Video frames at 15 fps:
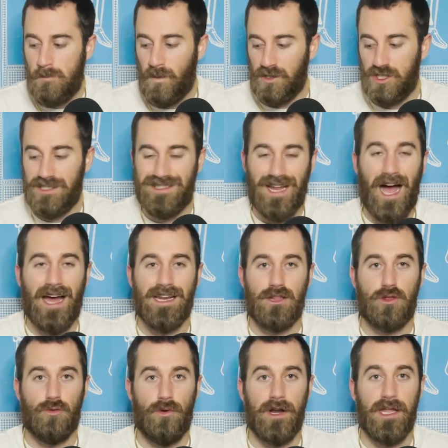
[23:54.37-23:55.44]
And she died
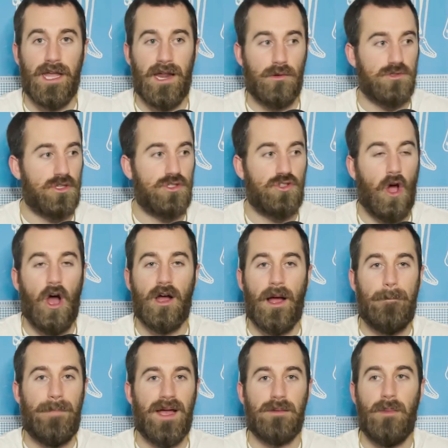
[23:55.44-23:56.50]
at 3. And it was a dog. I
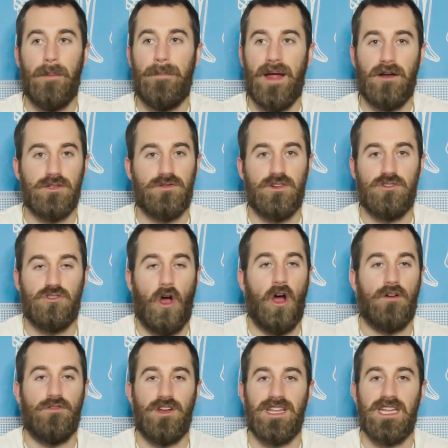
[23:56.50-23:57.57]
begged my parents for a
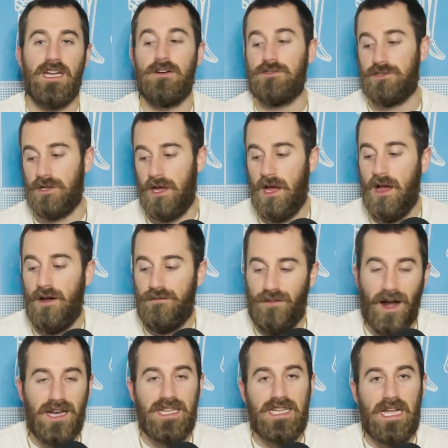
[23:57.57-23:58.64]
dog for years.
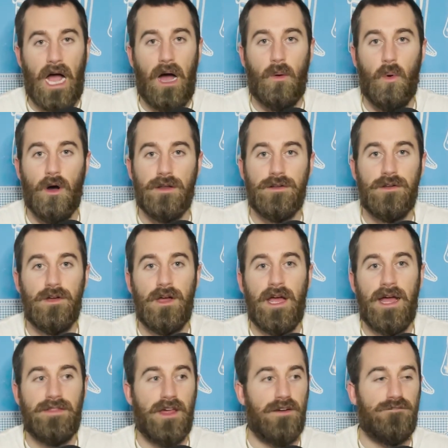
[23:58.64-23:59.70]
Finally got one.
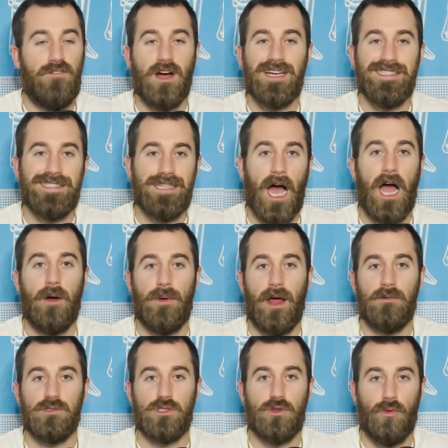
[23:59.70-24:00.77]
And then it fucking died when I
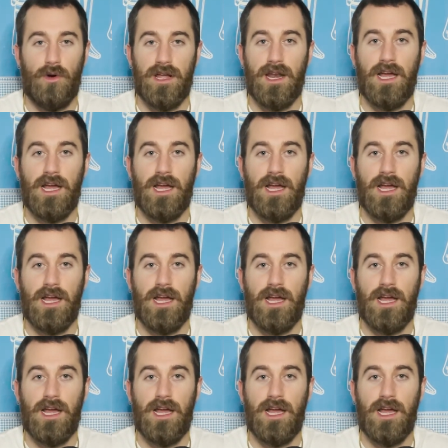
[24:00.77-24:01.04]
was 3.